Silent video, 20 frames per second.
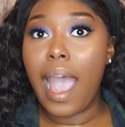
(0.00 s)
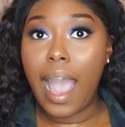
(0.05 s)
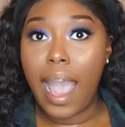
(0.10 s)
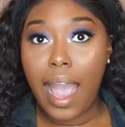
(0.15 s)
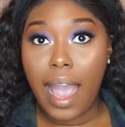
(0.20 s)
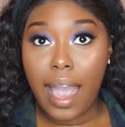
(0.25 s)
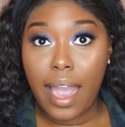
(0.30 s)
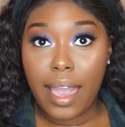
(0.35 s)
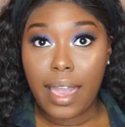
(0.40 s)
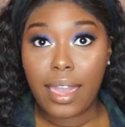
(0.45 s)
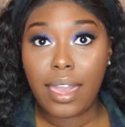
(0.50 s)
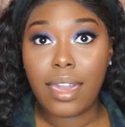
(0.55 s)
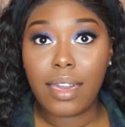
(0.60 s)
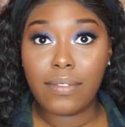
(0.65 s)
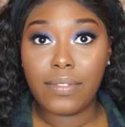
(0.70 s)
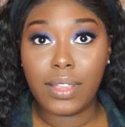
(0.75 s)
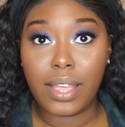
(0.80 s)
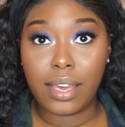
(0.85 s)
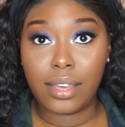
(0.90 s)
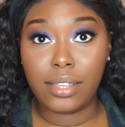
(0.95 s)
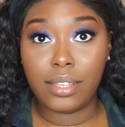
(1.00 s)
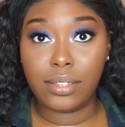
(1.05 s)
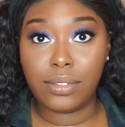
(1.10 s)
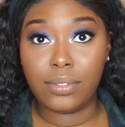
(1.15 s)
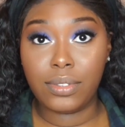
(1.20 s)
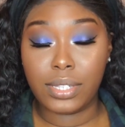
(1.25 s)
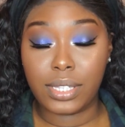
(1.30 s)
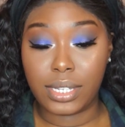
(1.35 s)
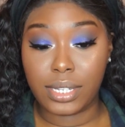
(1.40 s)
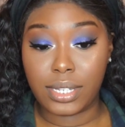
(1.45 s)
I have not
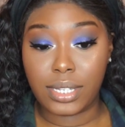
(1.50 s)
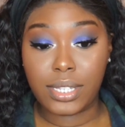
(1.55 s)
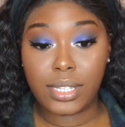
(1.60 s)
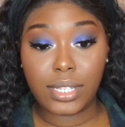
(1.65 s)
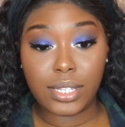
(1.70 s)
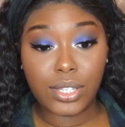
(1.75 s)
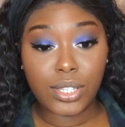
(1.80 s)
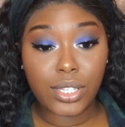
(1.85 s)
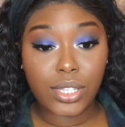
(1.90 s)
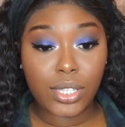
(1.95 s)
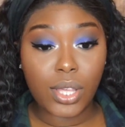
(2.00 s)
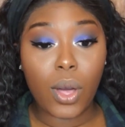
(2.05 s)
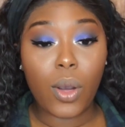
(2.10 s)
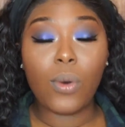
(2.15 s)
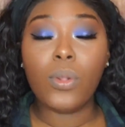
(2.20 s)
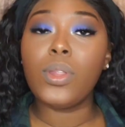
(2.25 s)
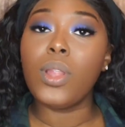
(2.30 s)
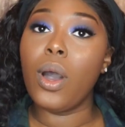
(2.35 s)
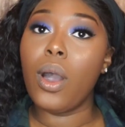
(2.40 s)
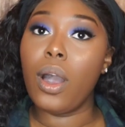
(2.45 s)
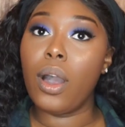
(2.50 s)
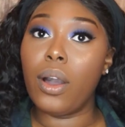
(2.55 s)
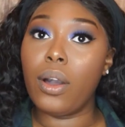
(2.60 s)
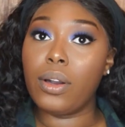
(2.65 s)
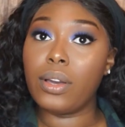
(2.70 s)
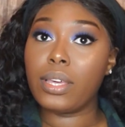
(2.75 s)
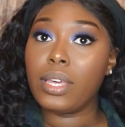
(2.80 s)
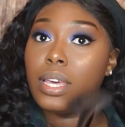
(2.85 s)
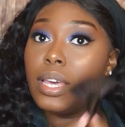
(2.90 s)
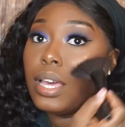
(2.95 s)
used this in so
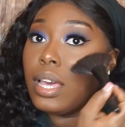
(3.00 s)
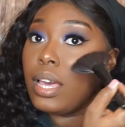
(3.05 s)
long.